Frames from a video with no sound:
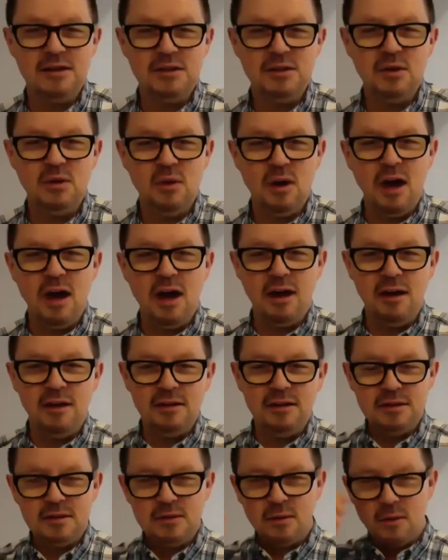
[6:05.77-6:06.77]
so
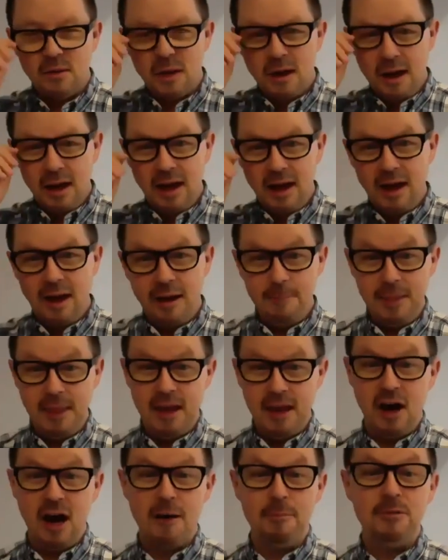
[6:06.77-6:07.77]

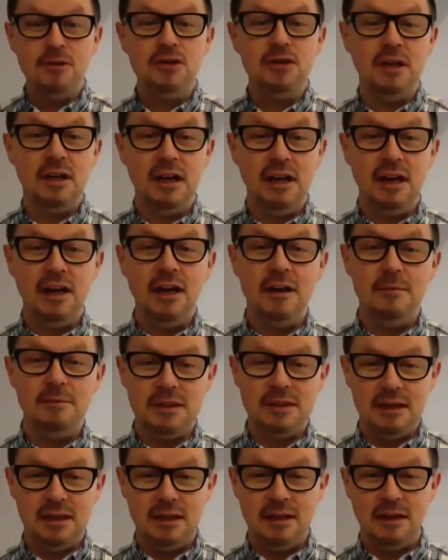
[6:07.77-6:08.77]
an opportunity comes
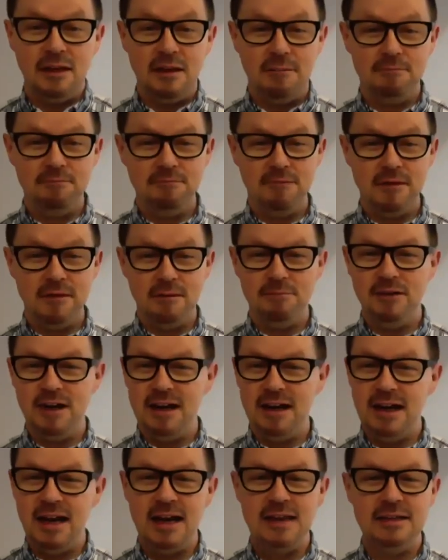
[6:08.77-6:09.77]
in, a
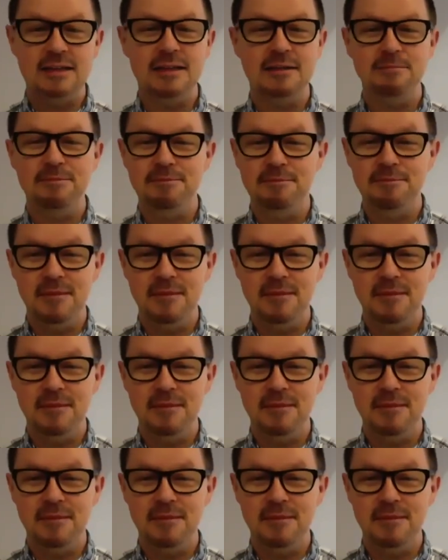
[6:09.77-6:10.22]
brand has a